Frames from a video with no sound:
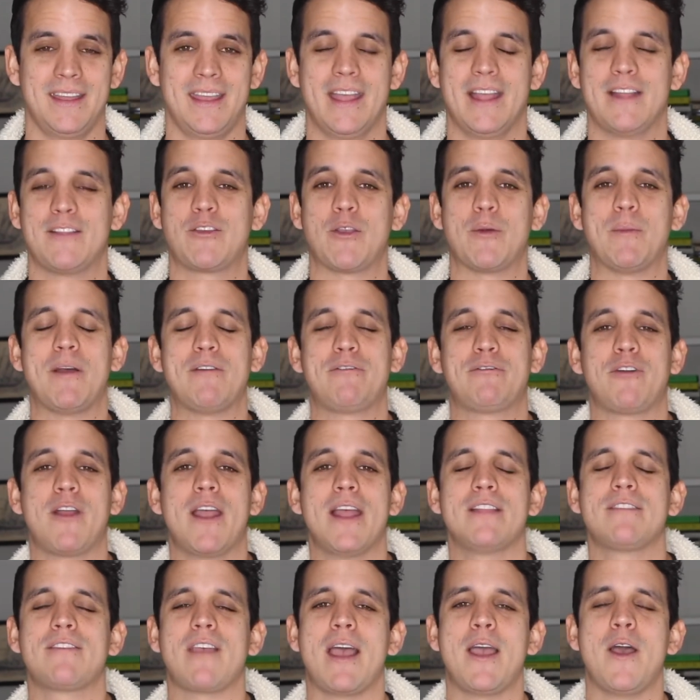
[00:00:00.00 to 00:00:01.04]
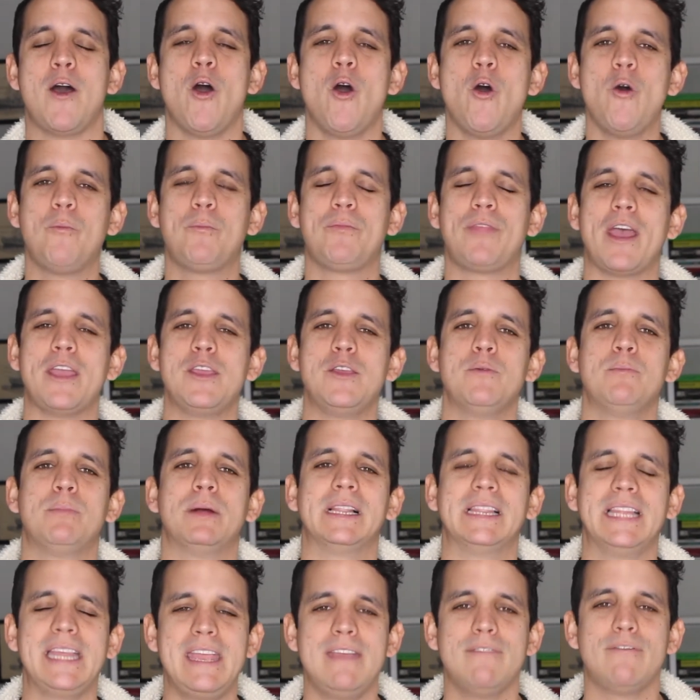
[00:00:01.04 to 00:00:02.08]
And so, my friends, I hope that you
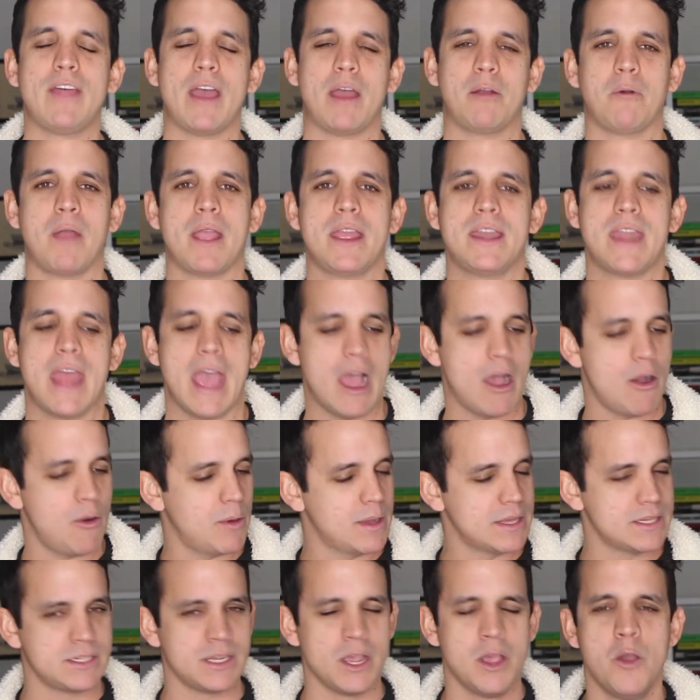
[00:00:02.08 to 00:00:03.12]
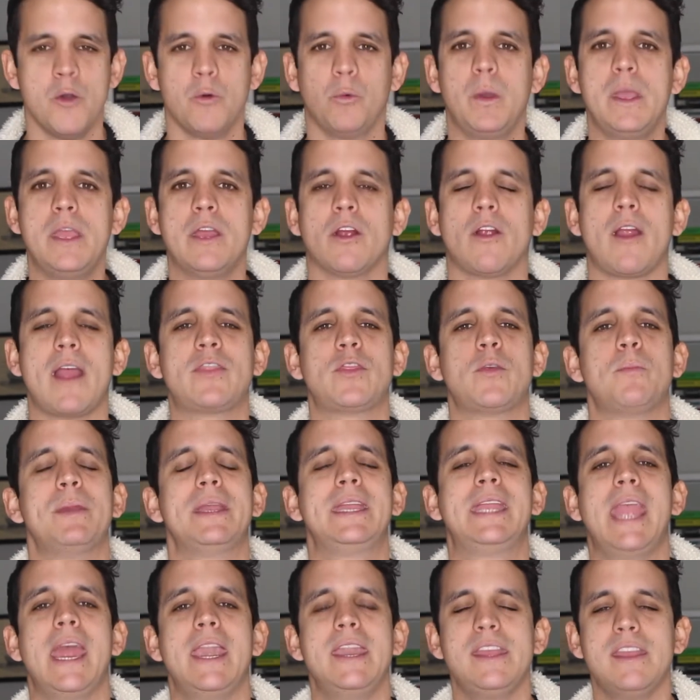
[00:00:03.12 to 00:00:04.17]
believe that right now as we are at the
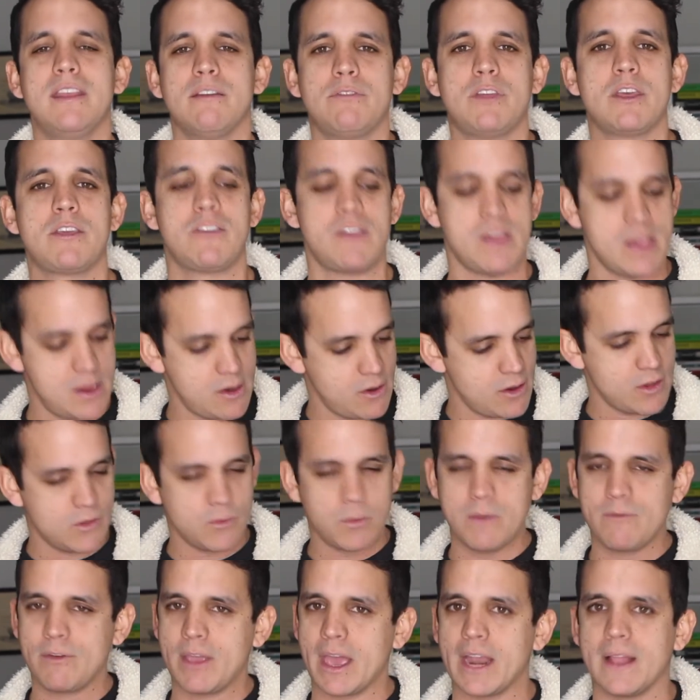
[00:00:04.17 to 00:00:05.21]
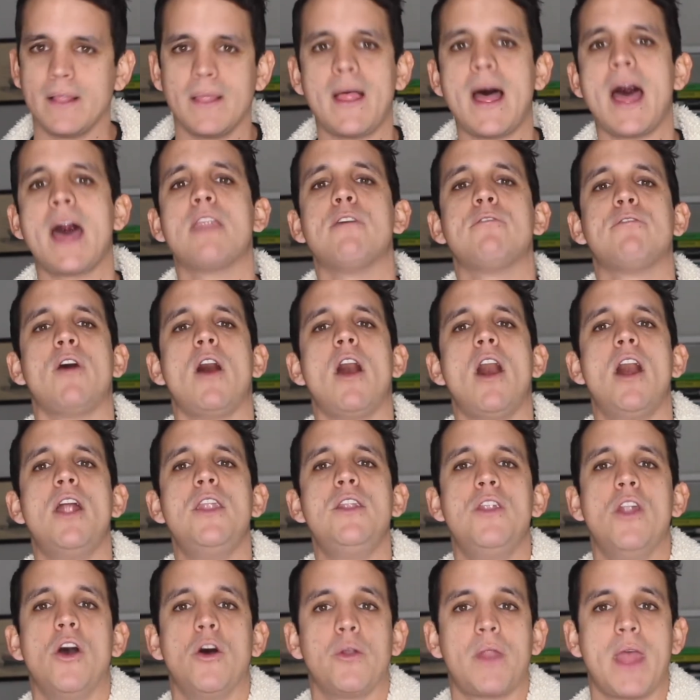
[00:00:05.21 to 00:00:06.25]
beginning of this year, as we've got a lot of
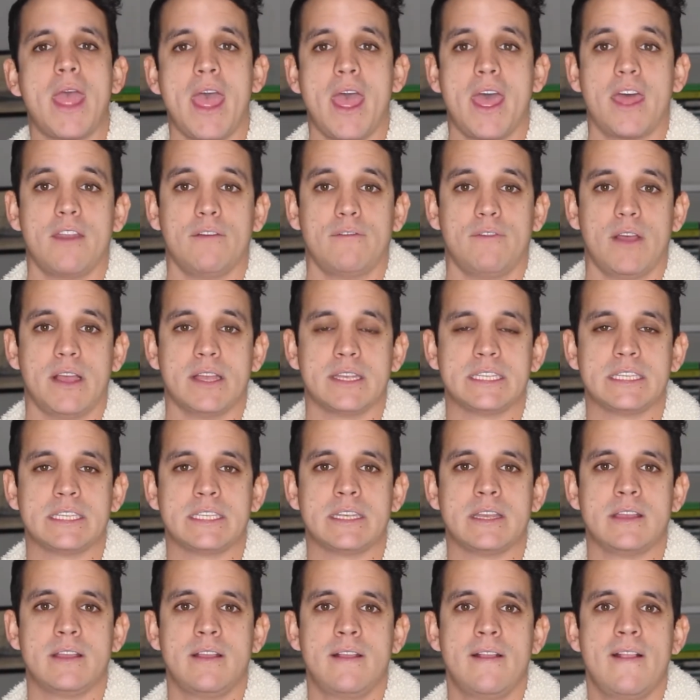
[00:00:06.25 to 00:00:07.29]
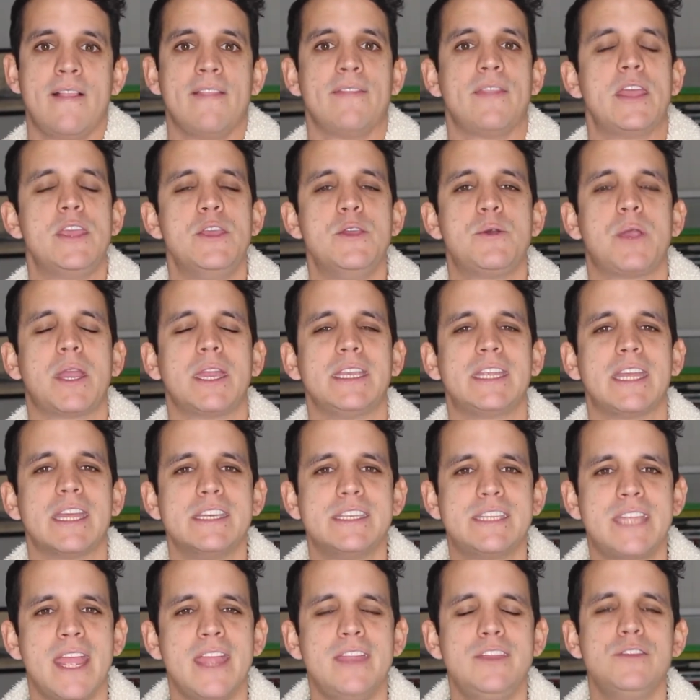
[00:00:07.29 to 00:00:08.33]
unknown ahead of us, that you can
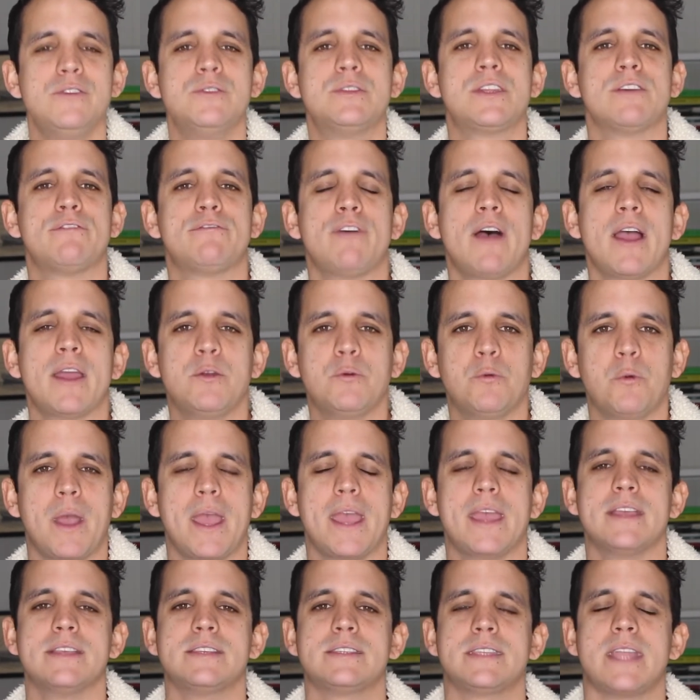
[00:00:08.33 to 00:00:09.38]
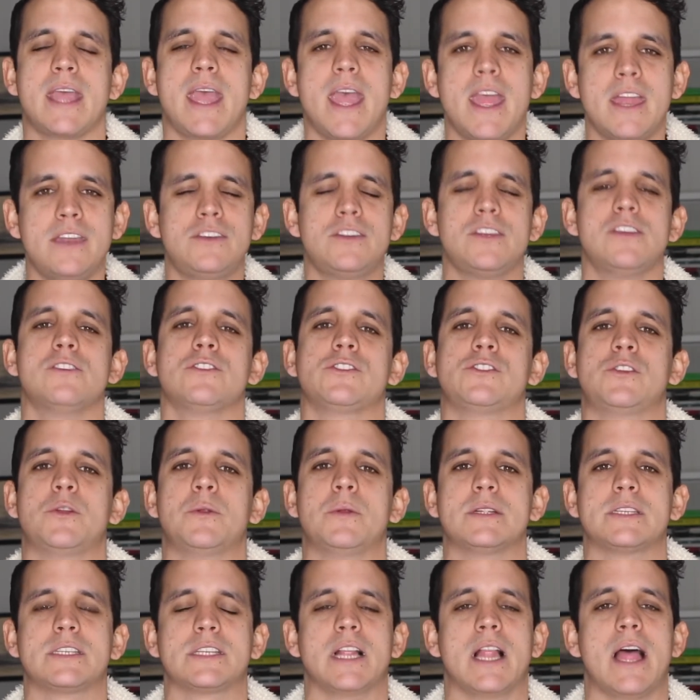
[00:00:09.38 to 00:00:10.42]
continue to find ways to enter your
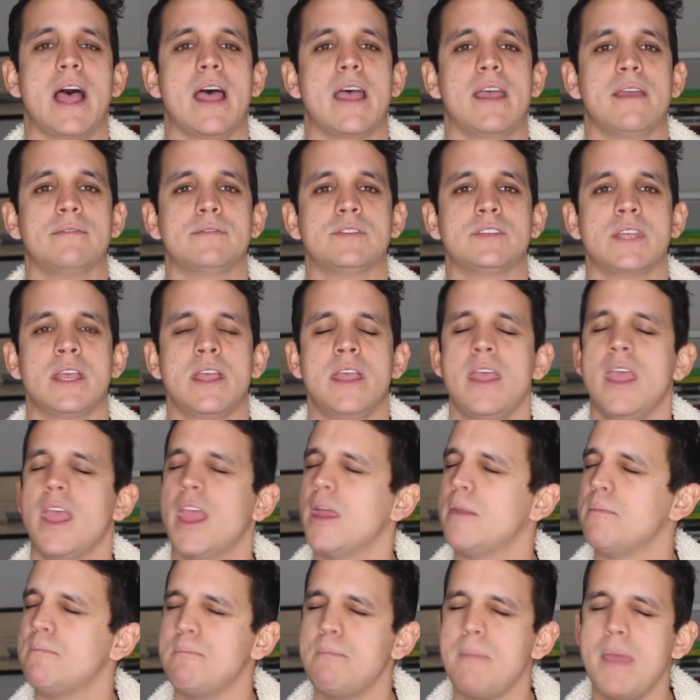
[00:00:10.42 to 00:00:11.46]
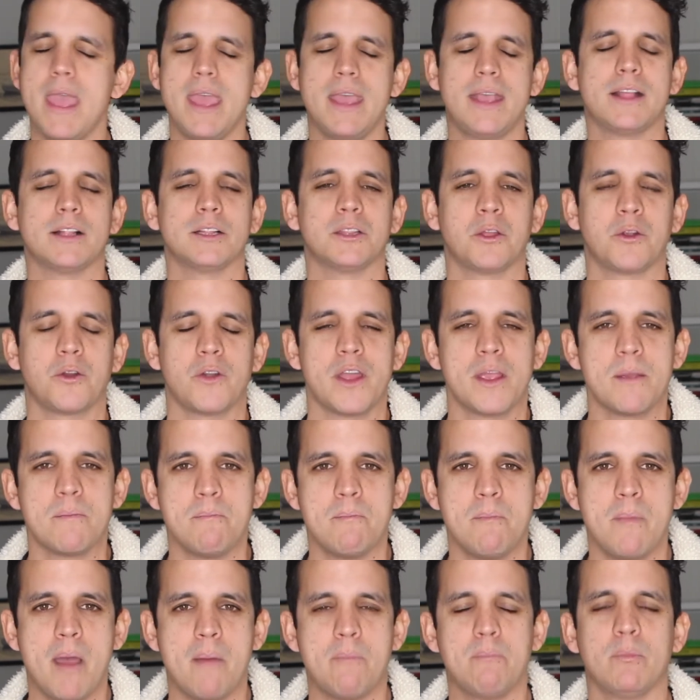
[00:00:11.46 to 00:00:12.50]
students' lives and make learning
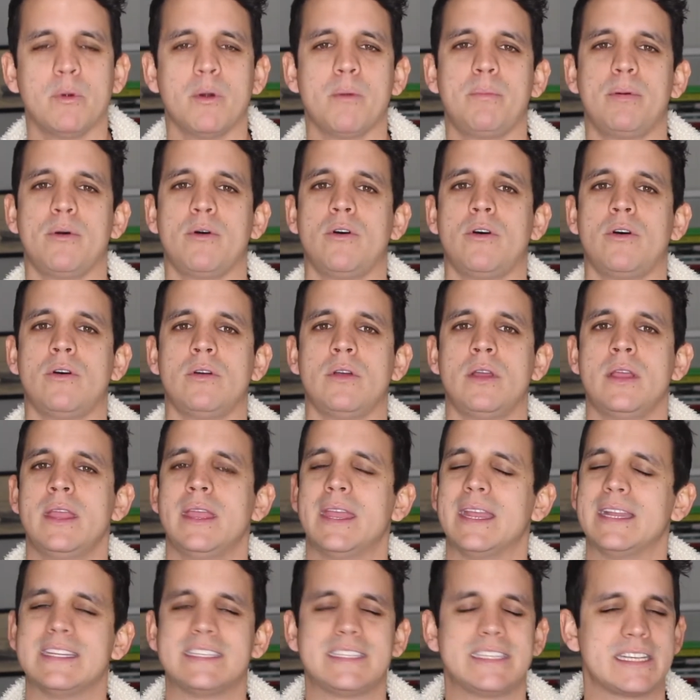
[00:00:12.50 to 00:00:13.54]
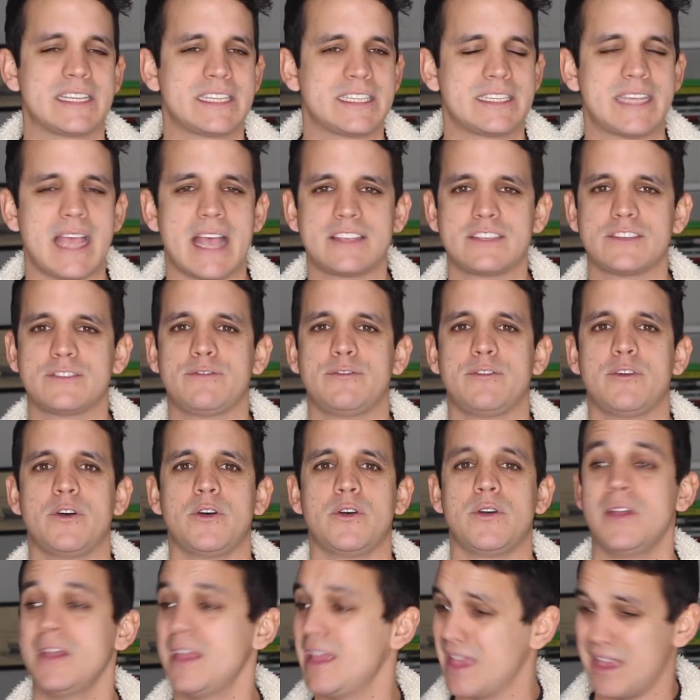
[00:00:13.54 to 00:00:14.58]
memorable and
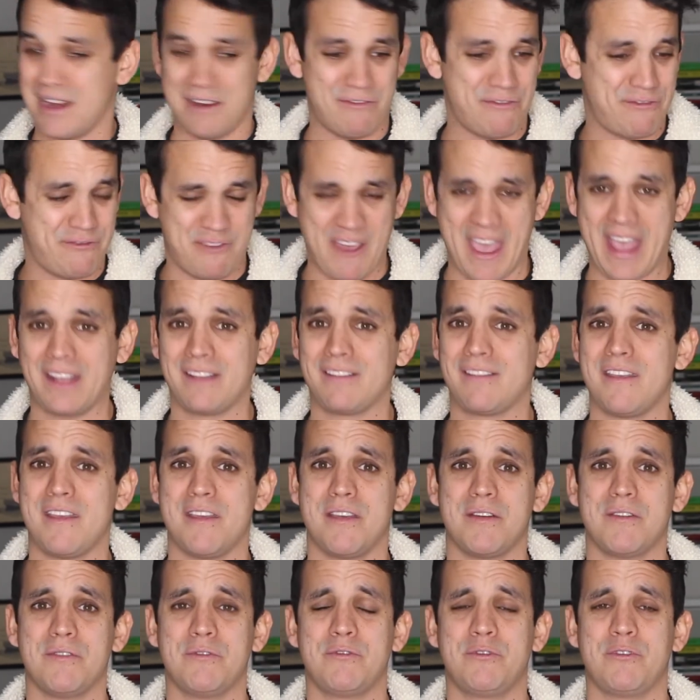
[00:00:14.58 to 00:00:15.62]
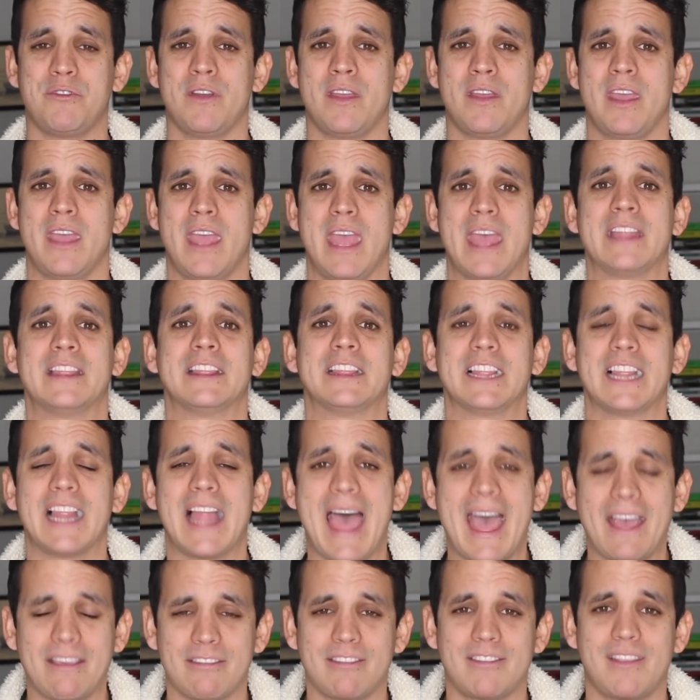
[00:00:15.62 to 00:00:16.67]
successful and effective and
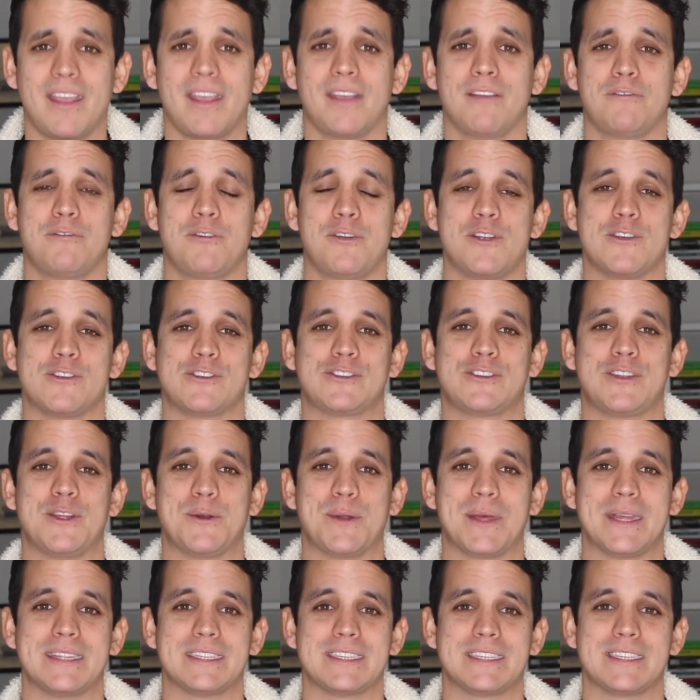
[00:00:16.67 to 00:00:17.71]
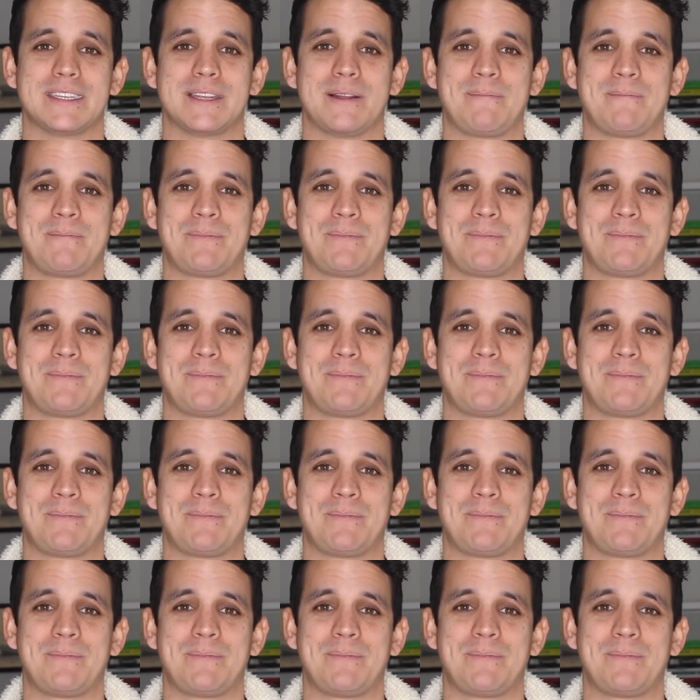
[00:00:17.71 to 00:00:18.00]
lasting for your students.